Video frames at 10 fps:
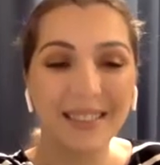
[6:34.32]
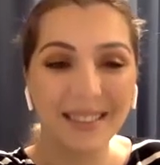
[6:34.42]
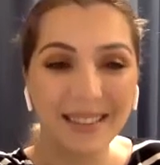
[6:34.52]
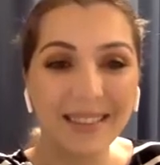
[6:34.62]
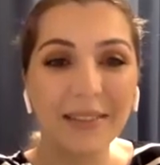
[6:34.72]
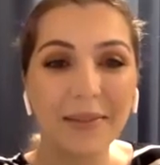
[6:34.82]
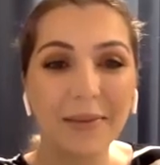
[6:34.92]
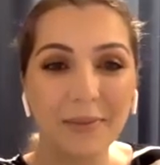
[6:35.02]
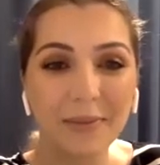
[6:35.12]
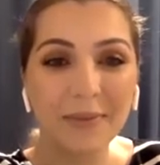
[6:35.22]

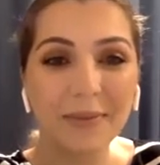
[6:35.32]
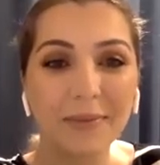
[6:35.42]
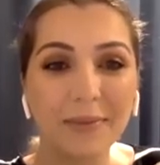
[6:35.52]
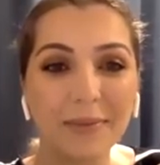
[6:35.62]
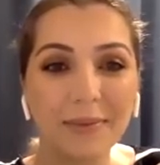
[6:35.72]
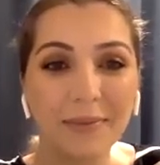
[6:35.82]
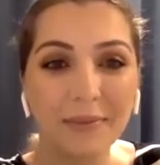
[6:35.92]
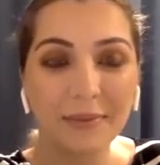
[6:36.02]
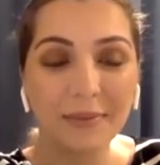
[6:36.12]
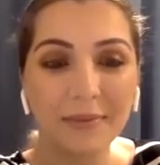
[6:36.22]

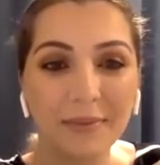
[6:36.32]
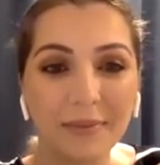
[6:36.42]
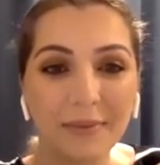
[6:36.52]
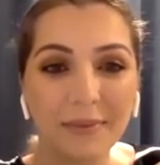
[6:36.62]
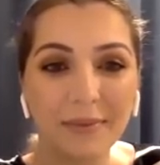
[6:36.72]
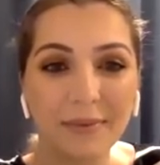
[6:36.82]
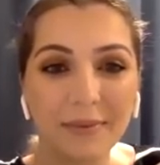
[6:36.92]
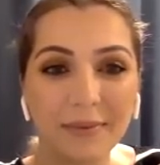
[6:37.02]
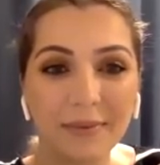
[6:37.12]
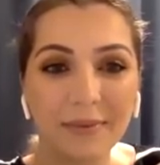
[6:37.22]

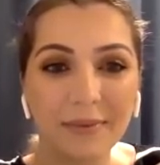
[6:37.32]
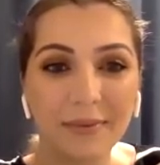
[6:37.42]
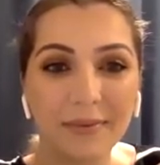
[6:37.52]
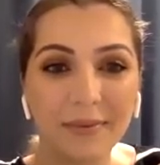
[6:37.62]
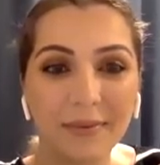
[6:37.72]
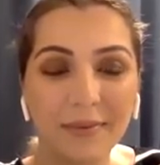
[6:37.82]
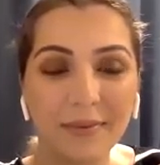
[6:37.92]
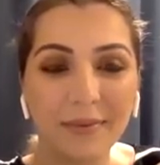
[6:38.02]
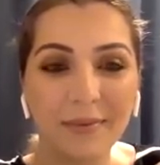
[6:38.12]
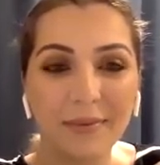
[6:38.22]

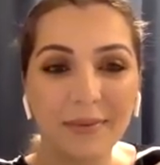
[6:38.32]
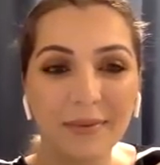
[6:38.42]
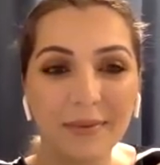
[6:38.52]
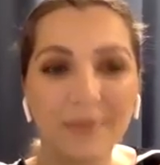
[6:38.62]
(not speaking)